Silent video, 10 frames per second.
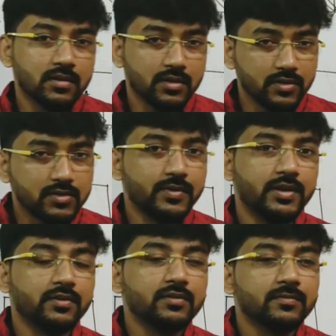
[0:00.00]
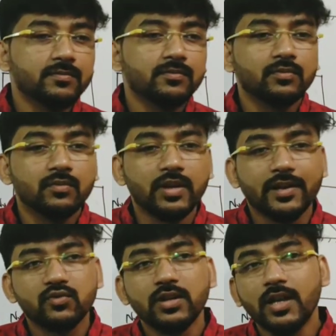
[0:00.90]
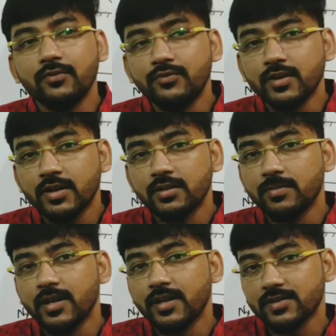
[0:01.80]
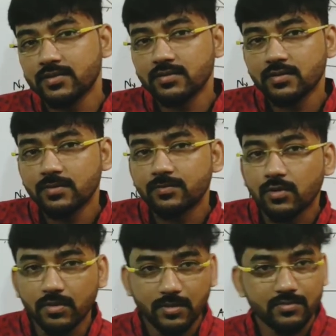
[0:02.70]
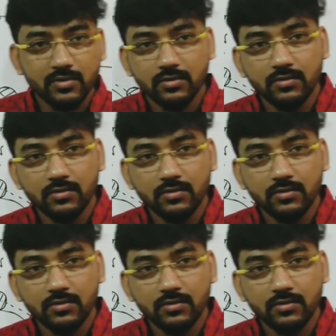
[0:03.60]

in this video will actually appear in various problems